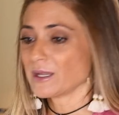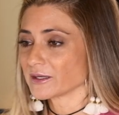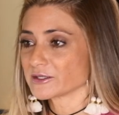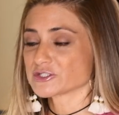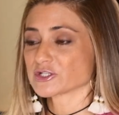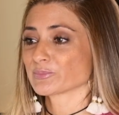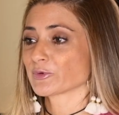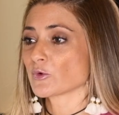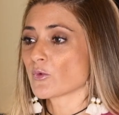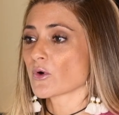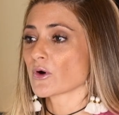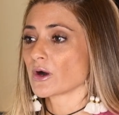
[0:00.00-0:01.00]
being an
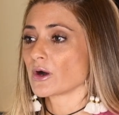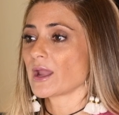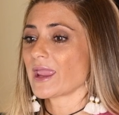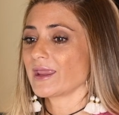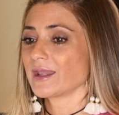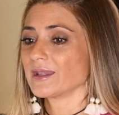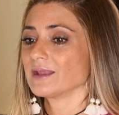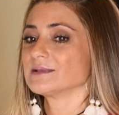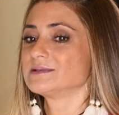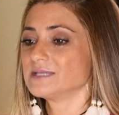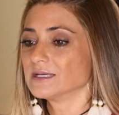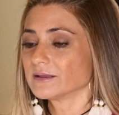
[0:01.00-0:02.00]
entrepreneur,
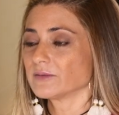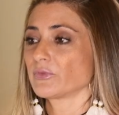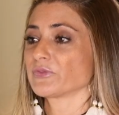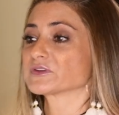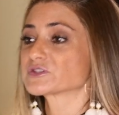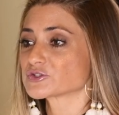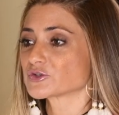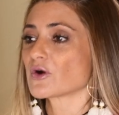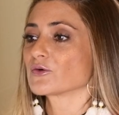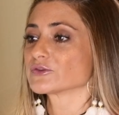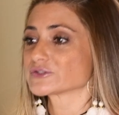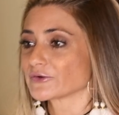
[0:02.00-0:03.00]
and dealing with the
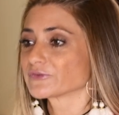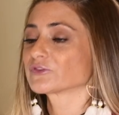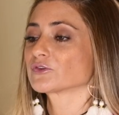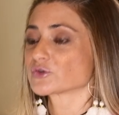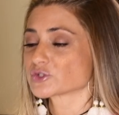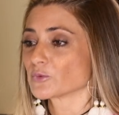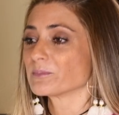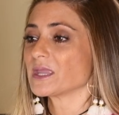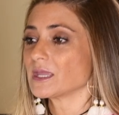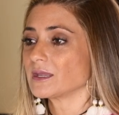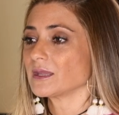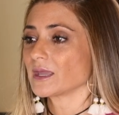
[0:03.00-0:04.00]
struggles of
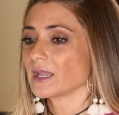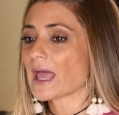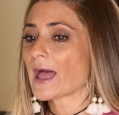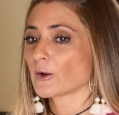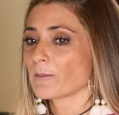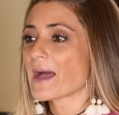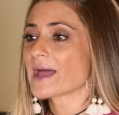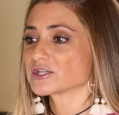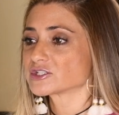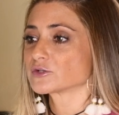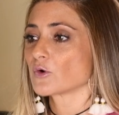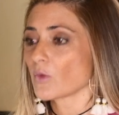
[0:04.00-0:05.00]
social media and how to
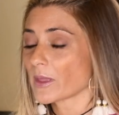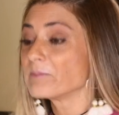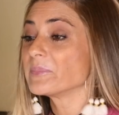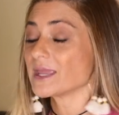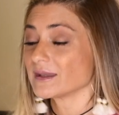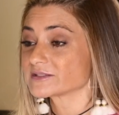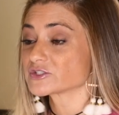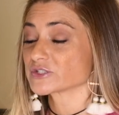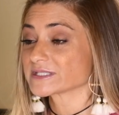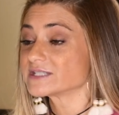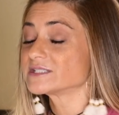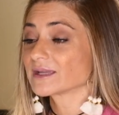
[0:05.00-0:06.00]
manage it all and being
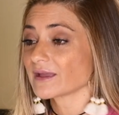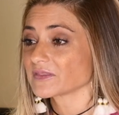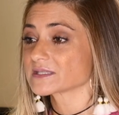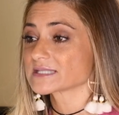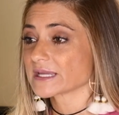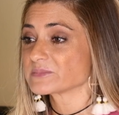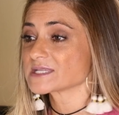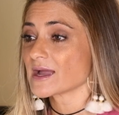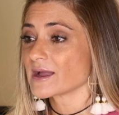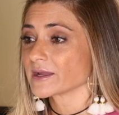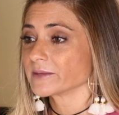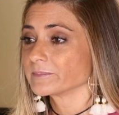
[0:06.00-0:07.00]
strategic at the
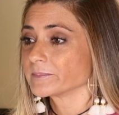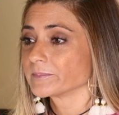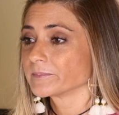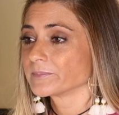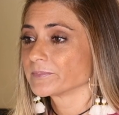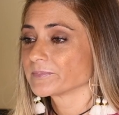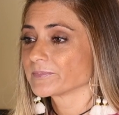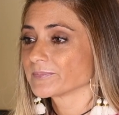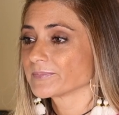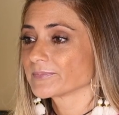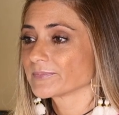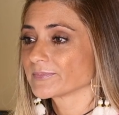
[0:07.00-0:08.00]
same time?
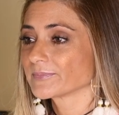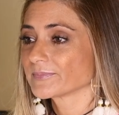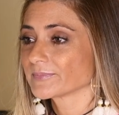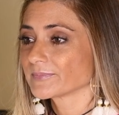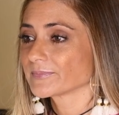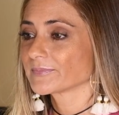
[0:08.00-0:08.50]
Yes.